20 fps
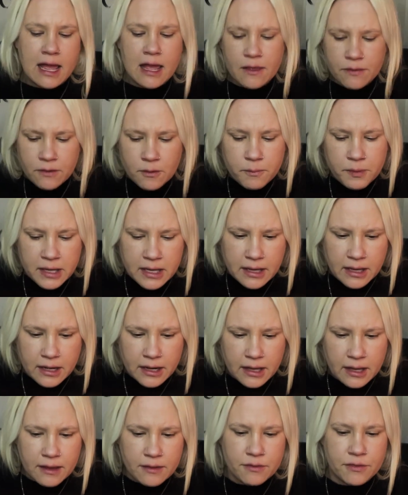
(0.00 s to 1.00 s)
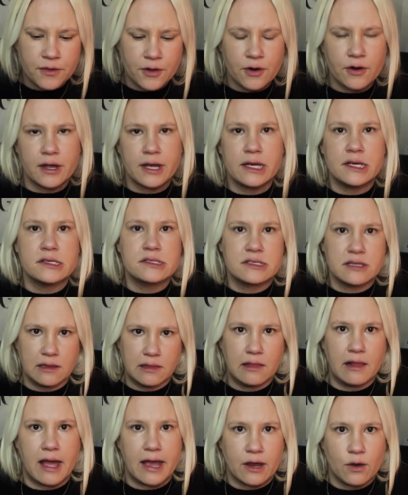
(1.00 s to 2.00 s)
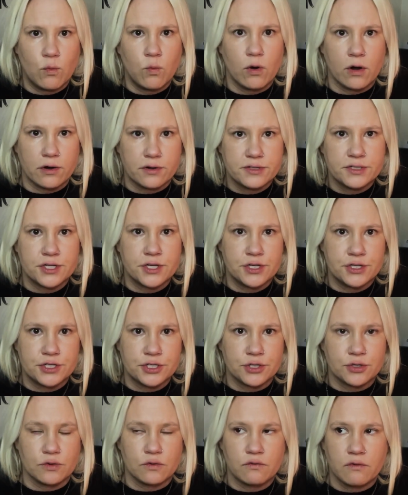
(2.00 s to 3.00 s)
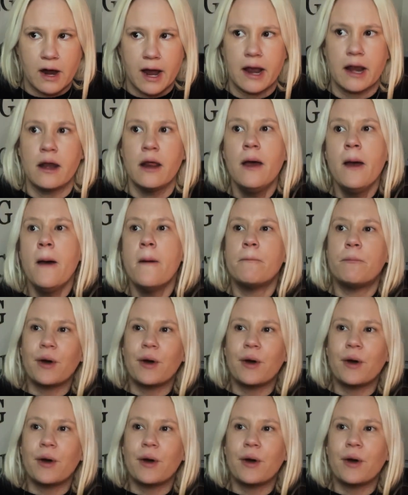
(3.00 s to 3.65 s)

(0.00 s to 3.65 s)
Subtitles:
in the beginning, there is legwork to do, right?